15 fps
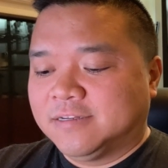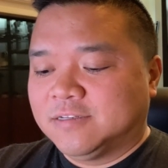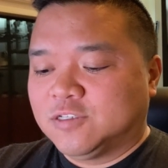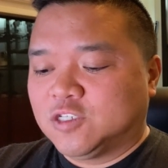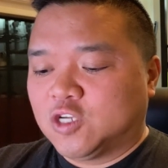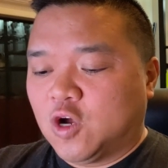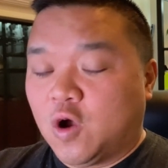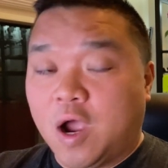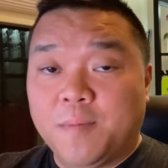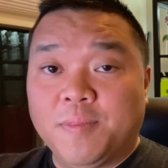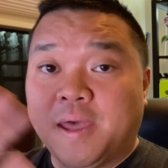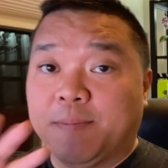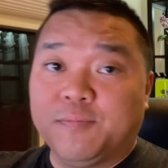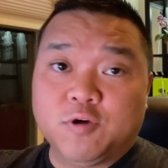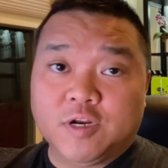So I'm
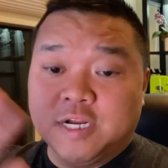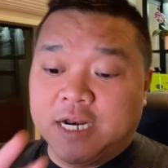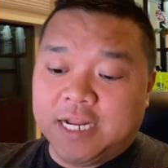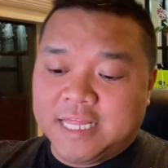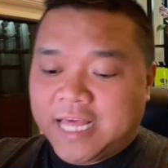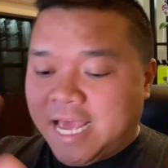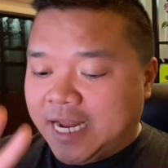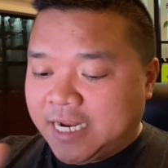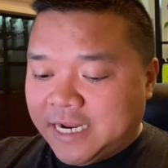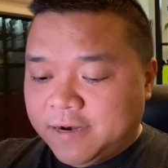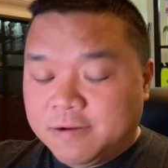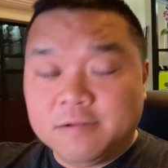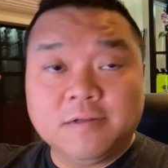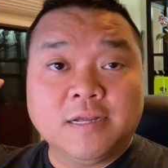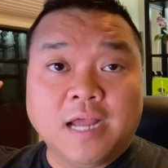not putting any of that
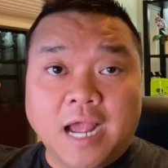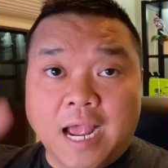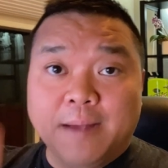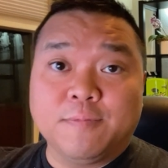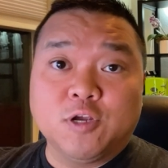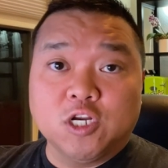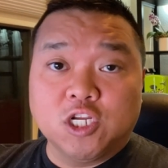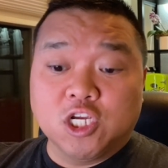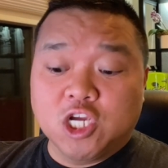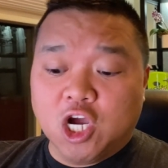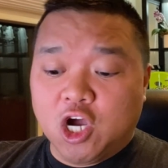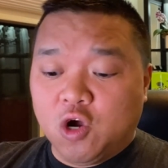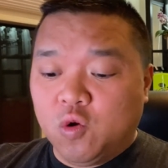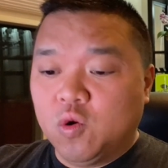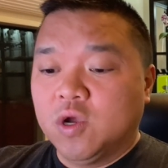in. I'm good to
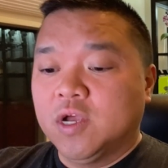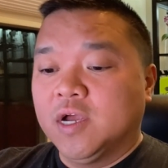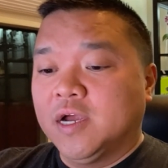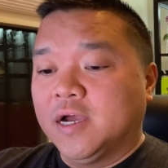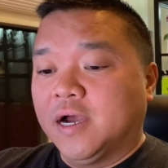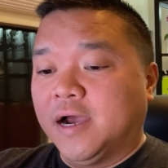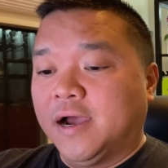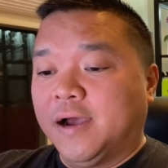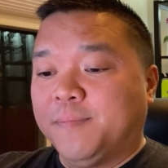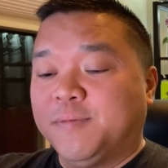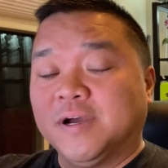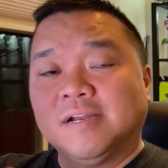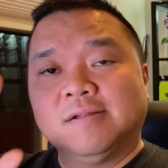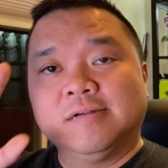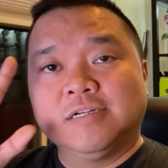go.
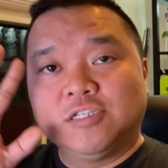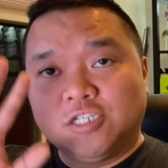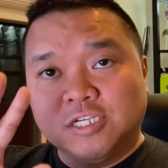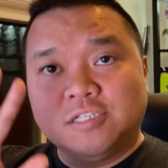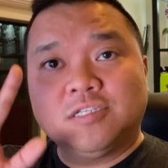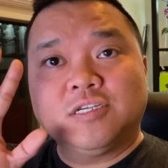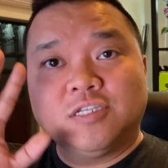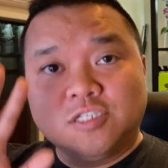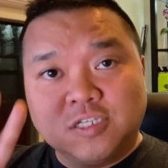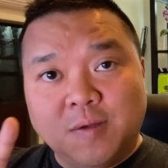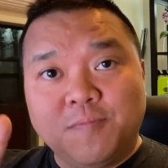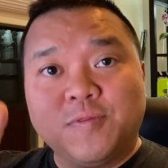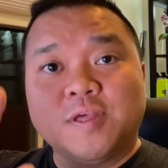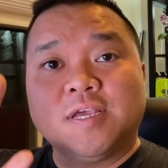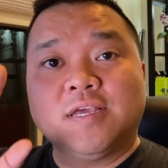But just
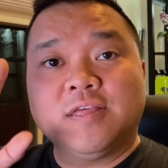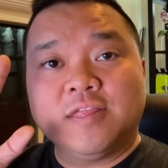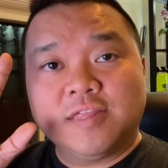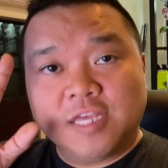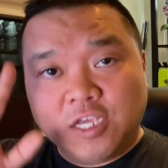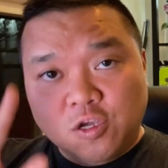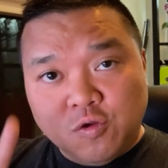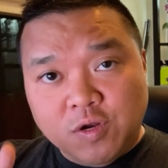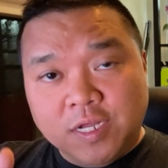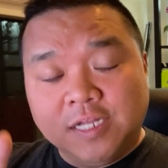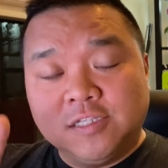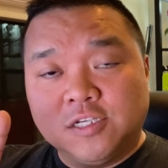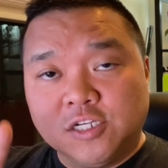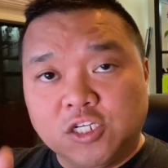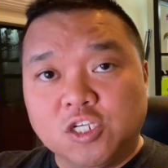something that you
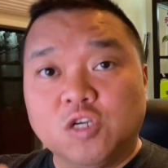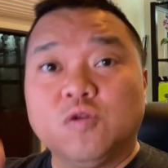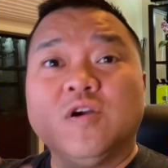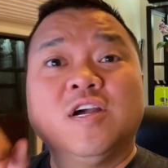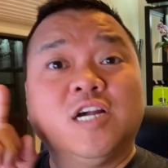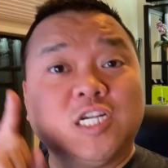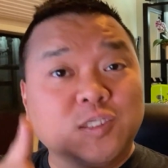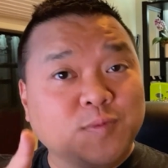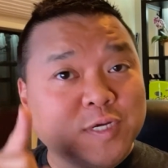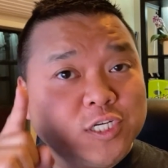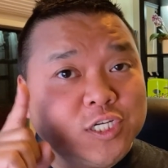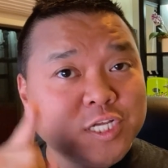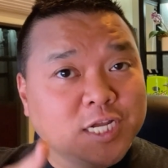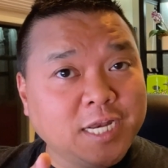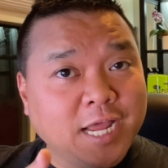need to do,
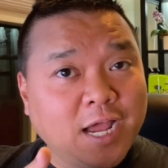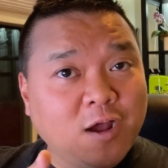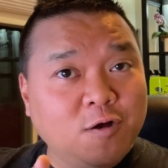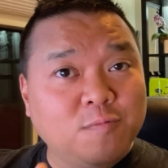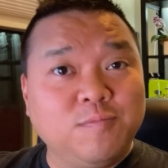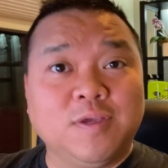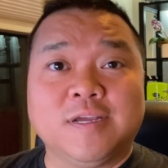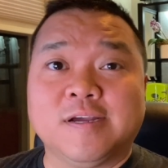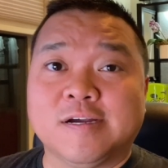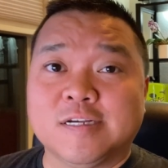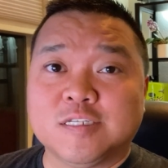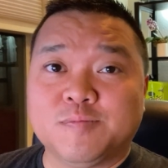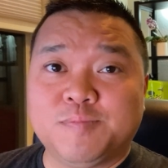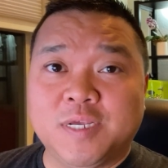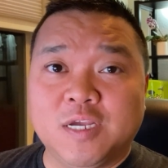especially now
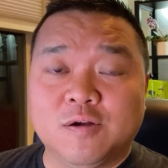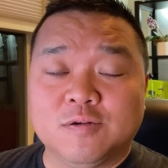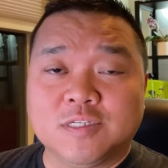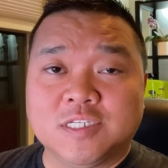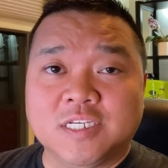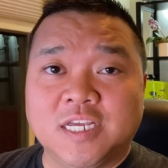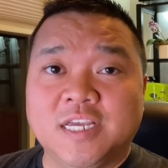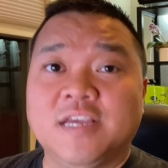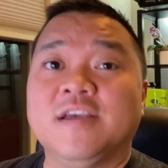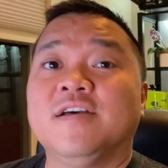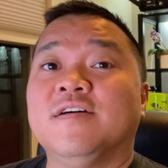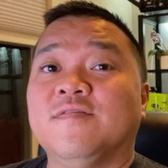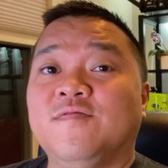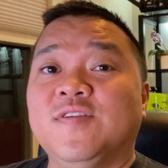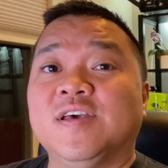because POC
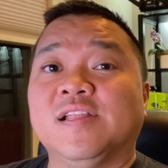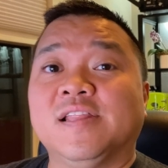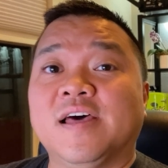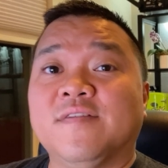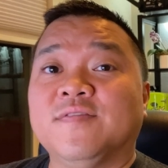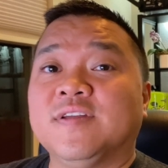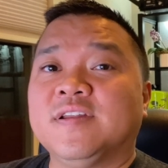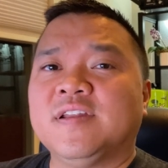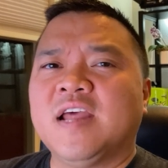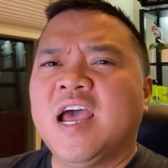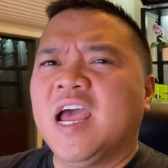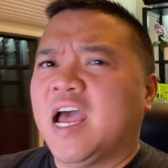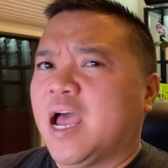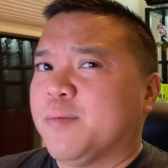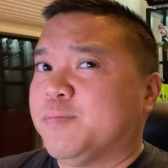v11,
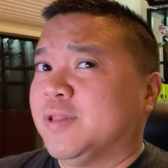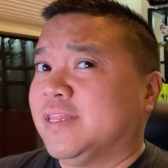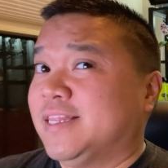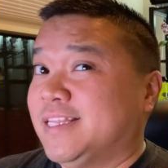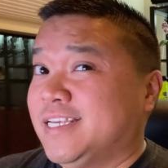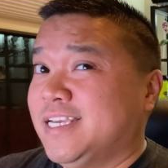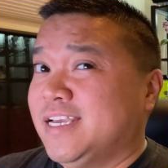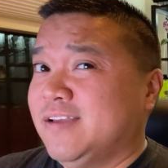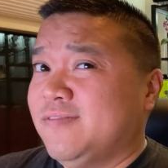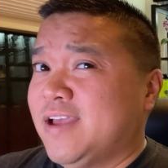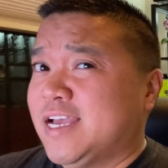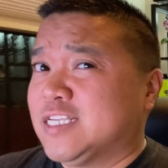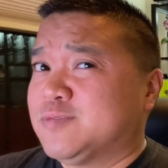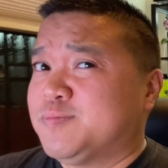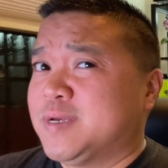I believe,
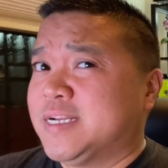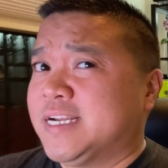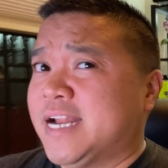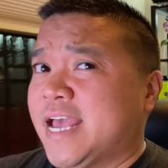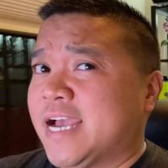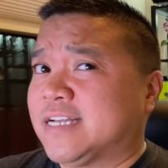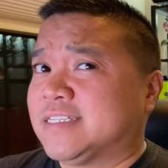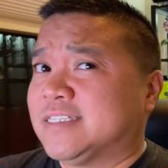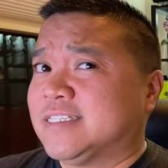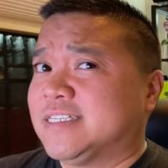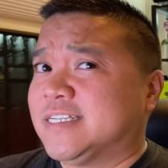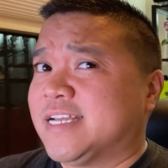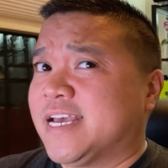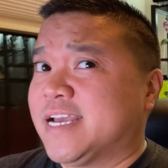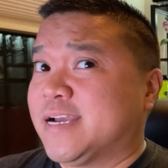has been enacted
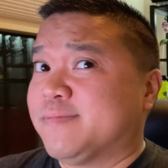today.